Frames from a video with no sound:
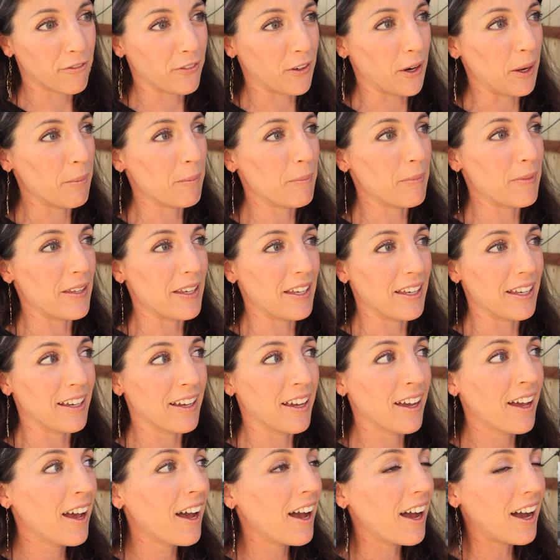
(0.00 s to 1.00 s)
from
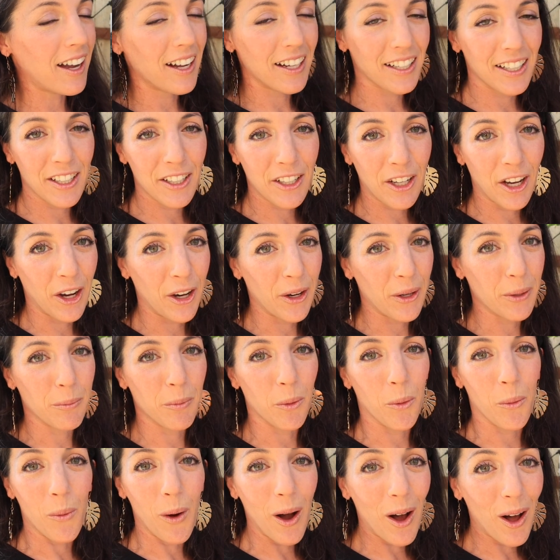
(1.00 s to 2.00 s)
the
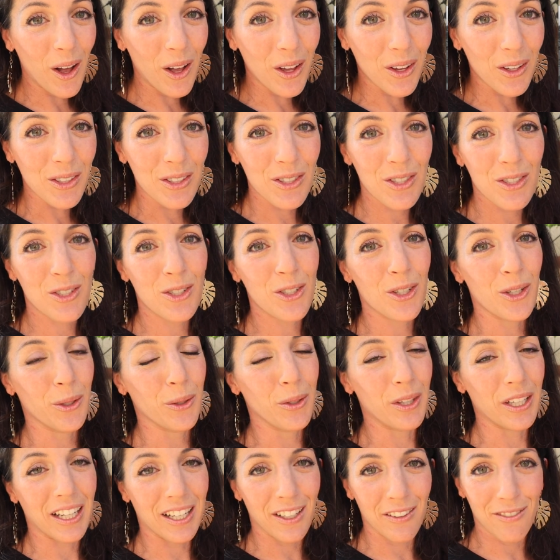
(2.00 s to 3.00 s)
honeycomb walls
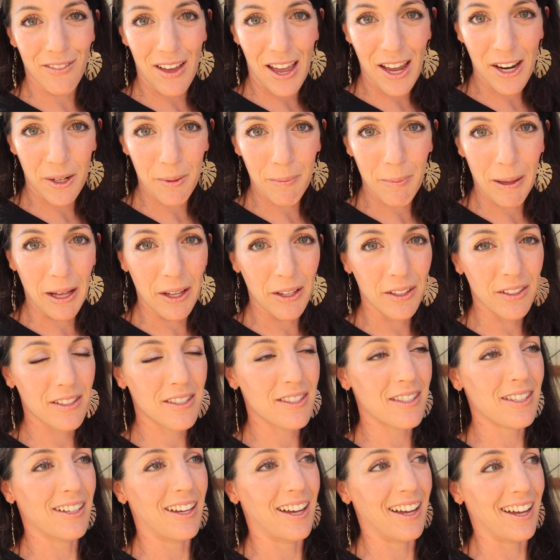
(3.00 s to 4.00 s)
to the conveyor
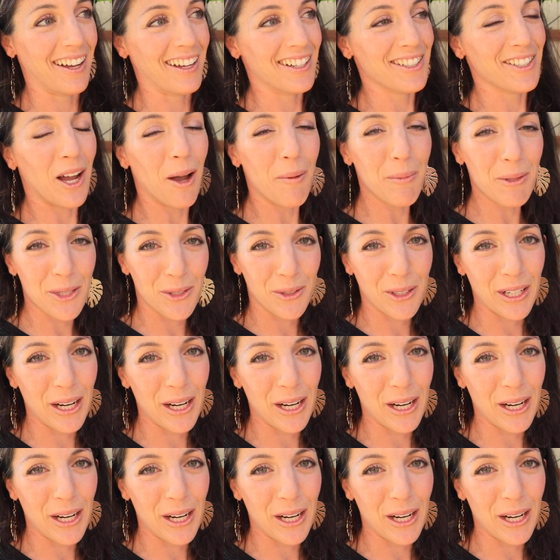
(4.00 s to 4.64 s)
belts. Uh, Tommy's